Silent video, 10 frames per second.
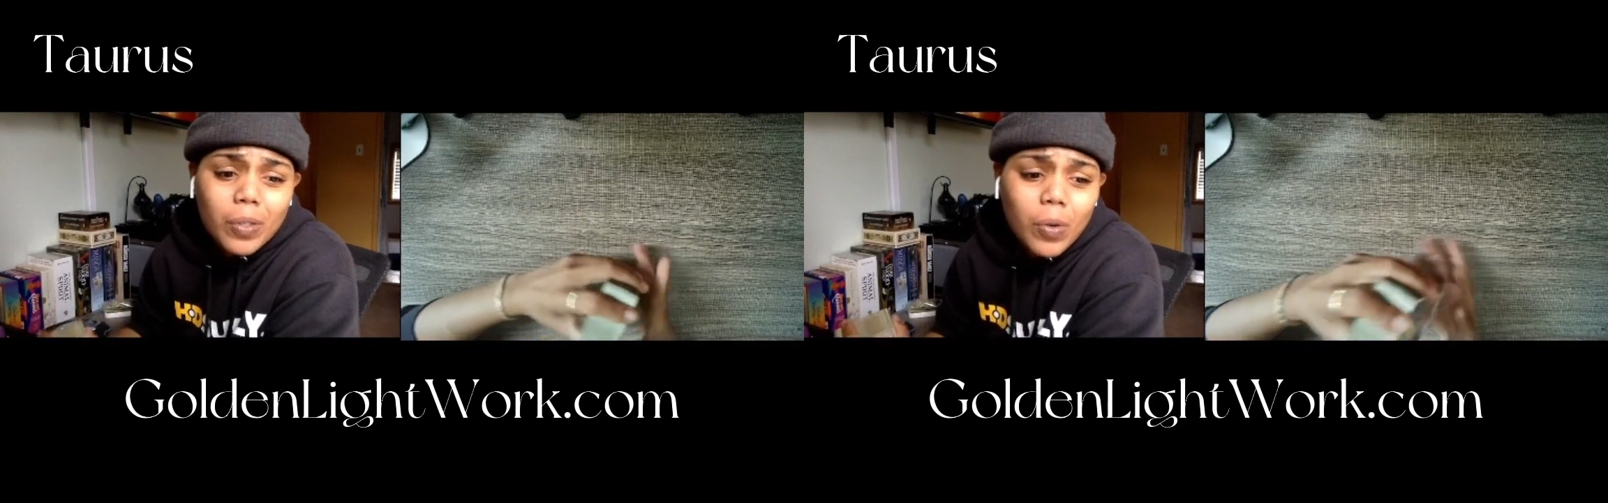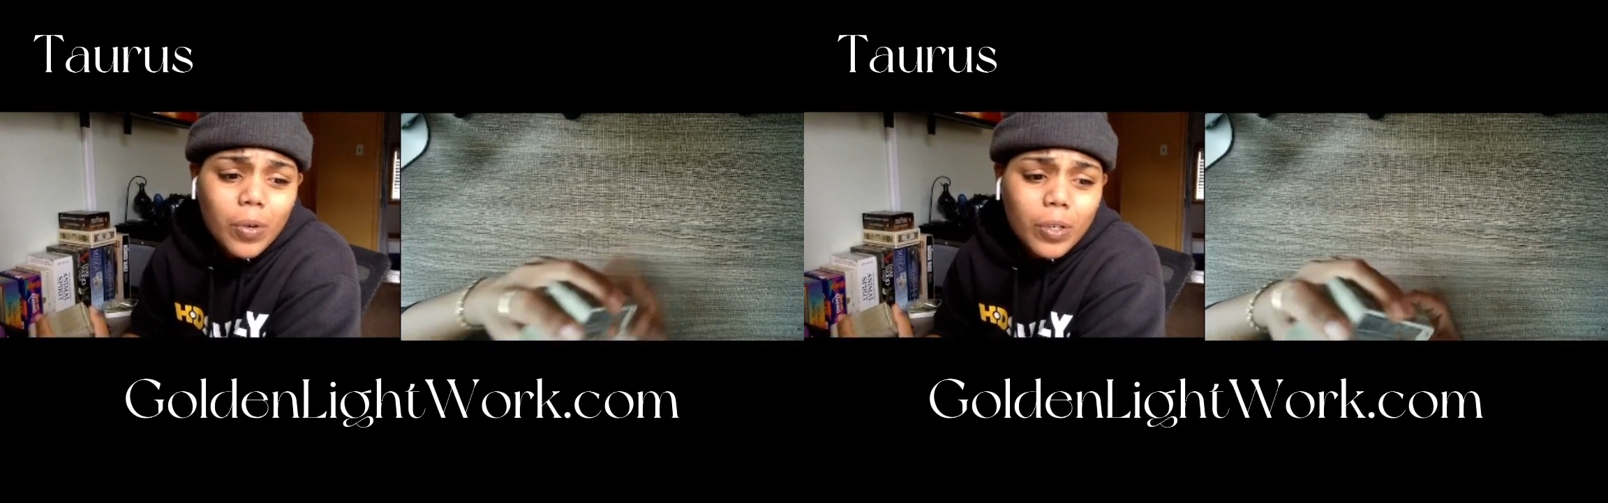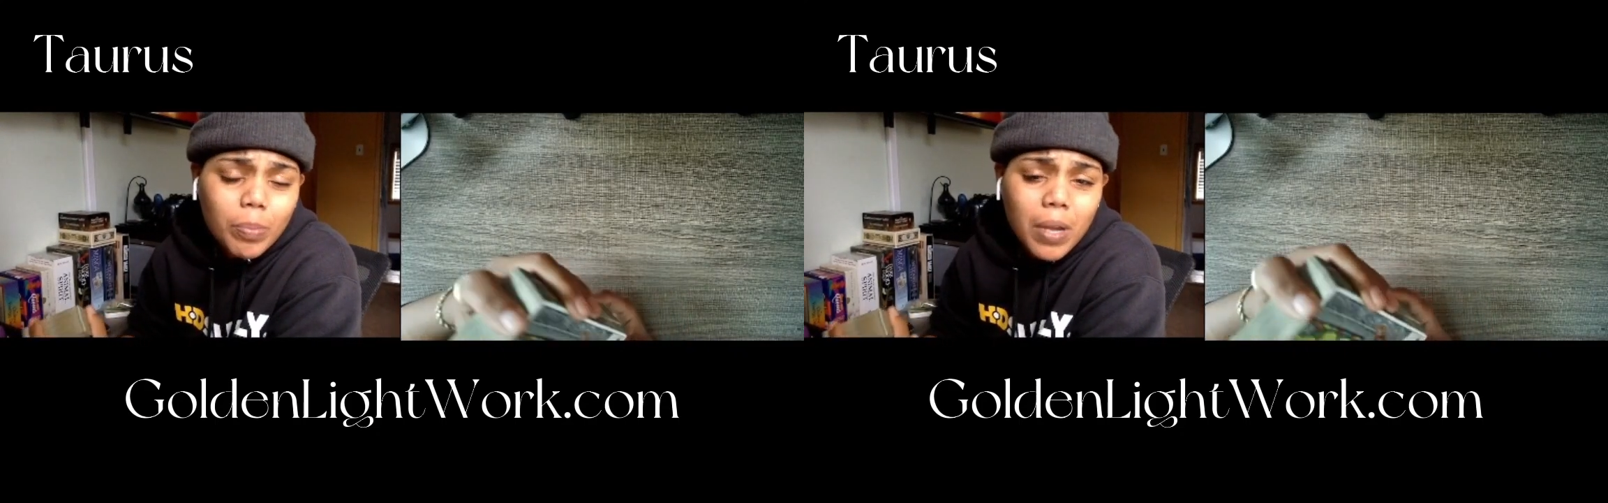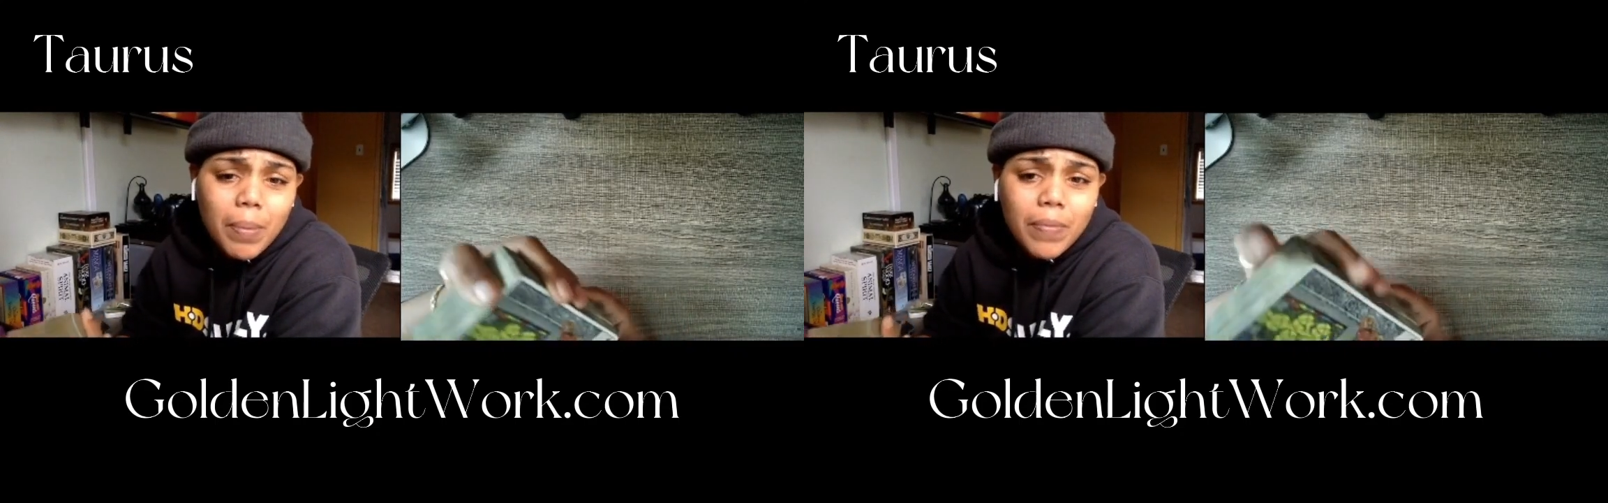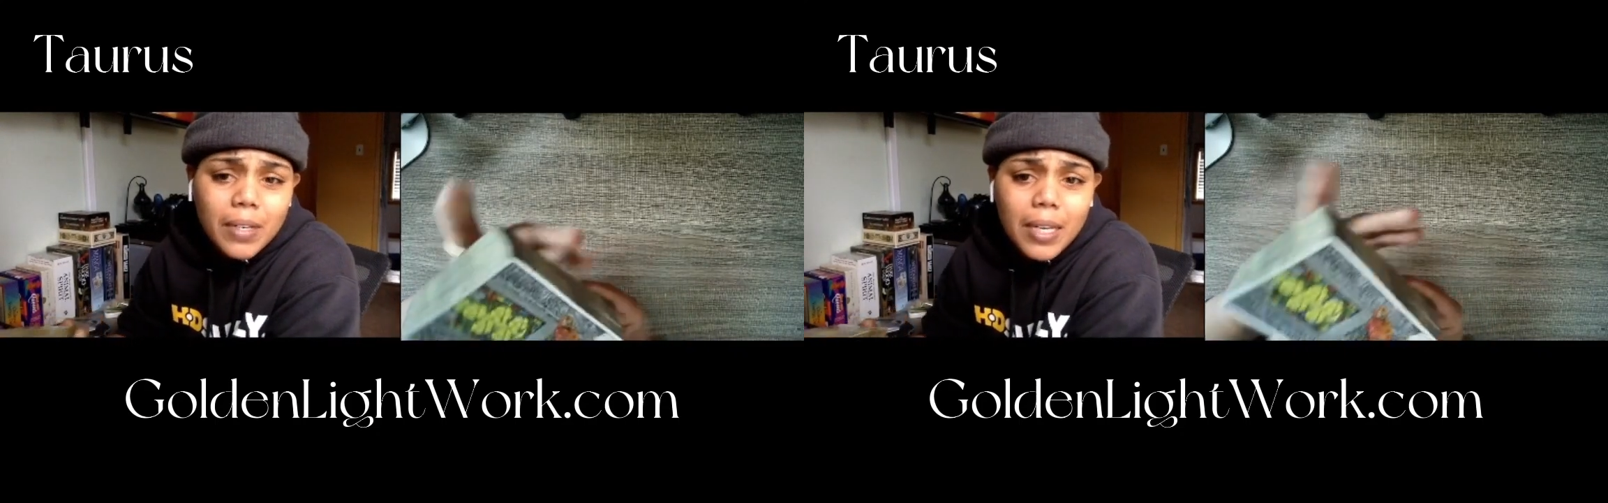Taurus.
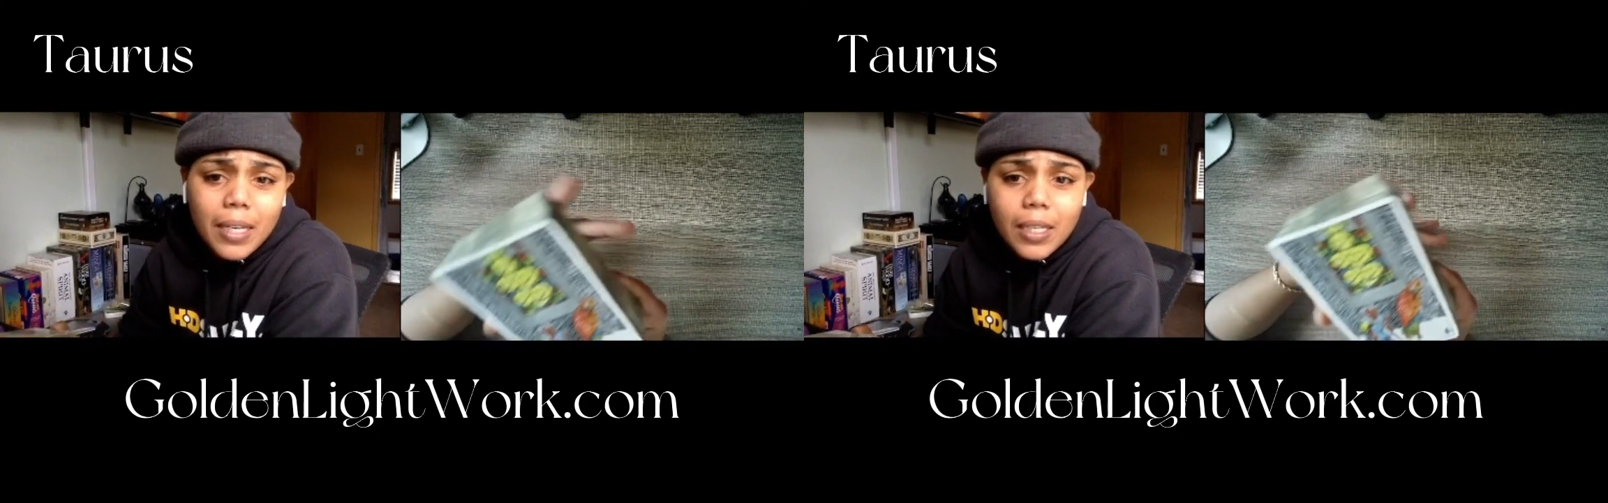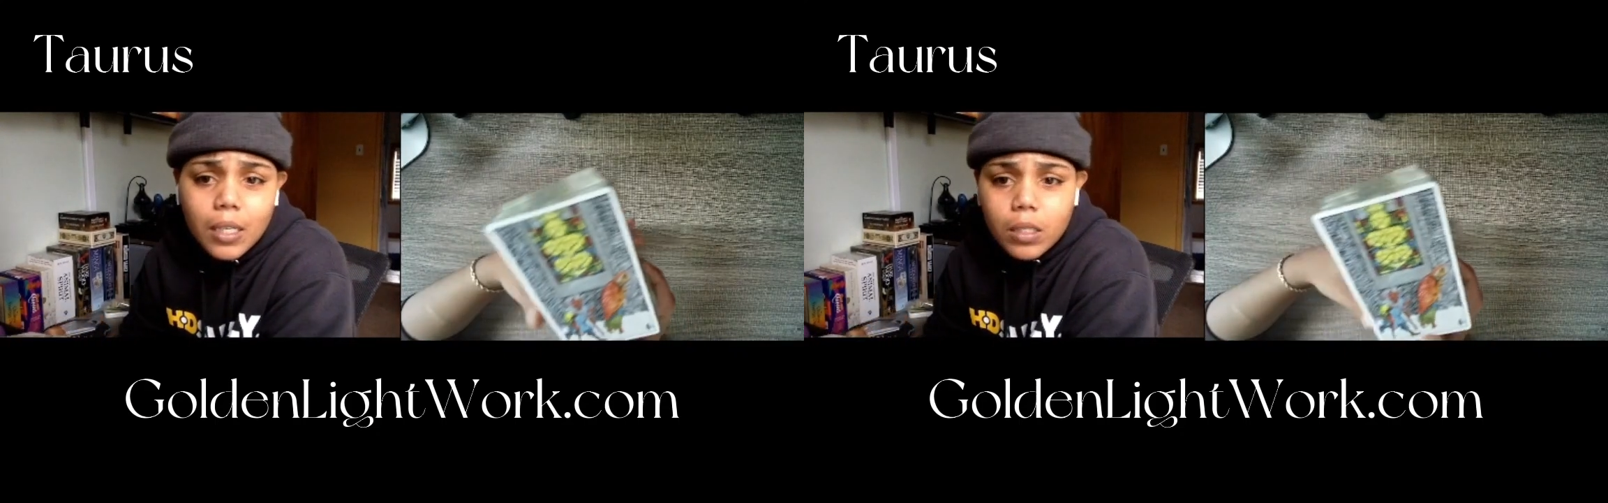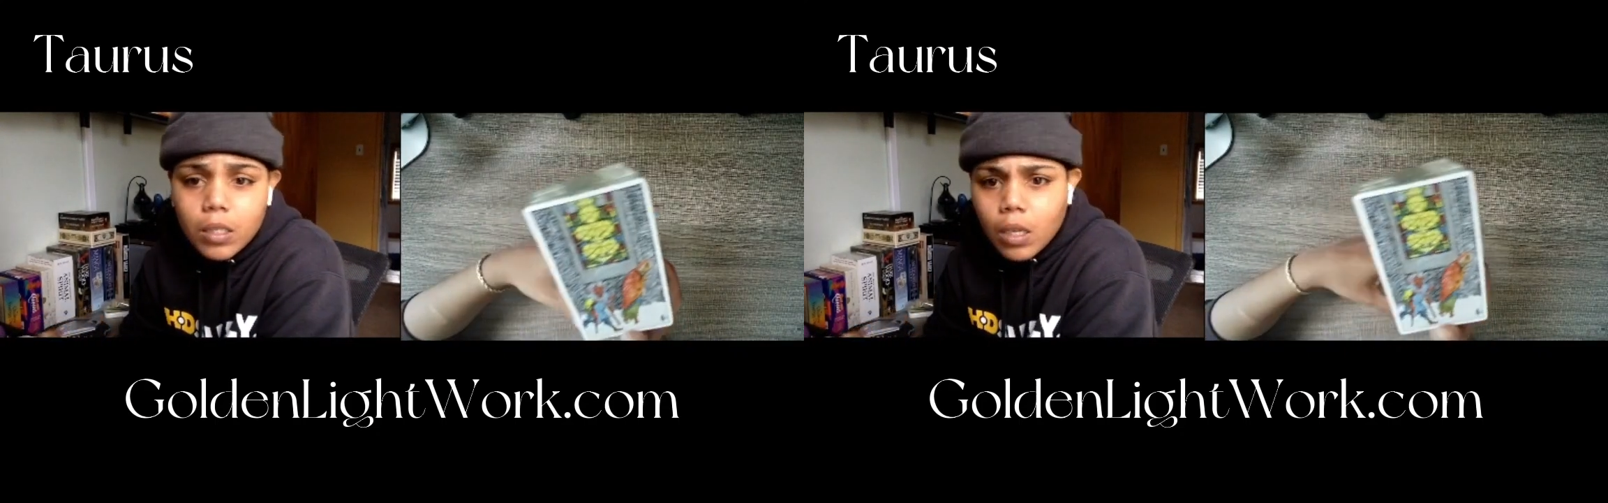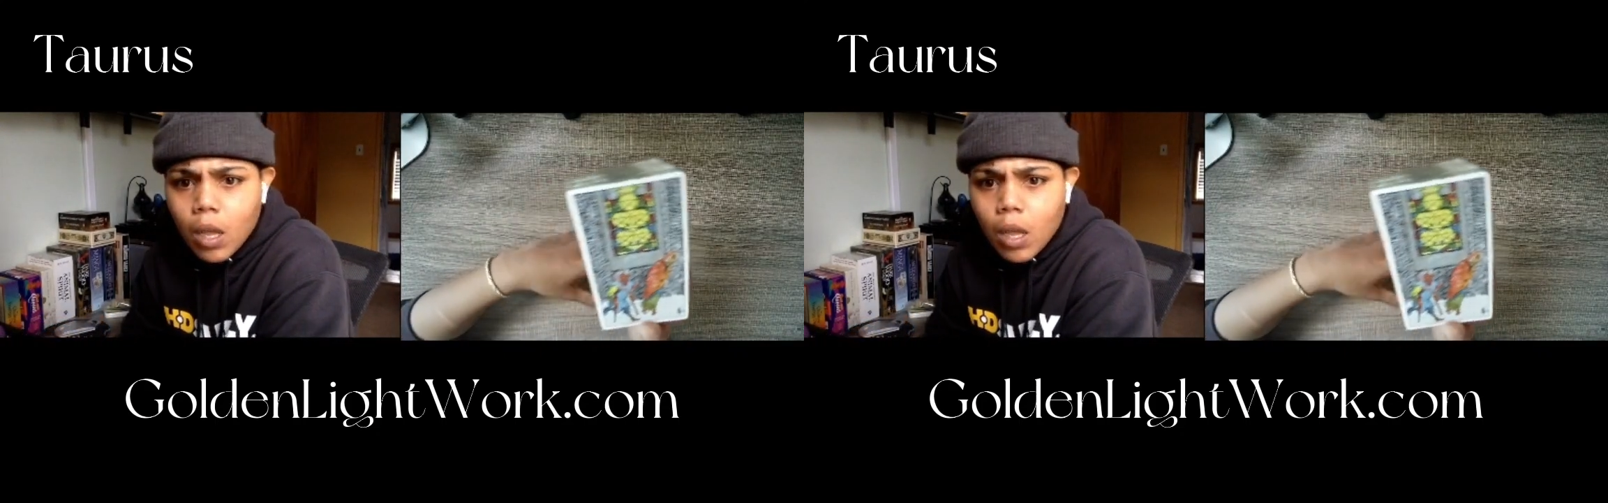Bottom of the deck is.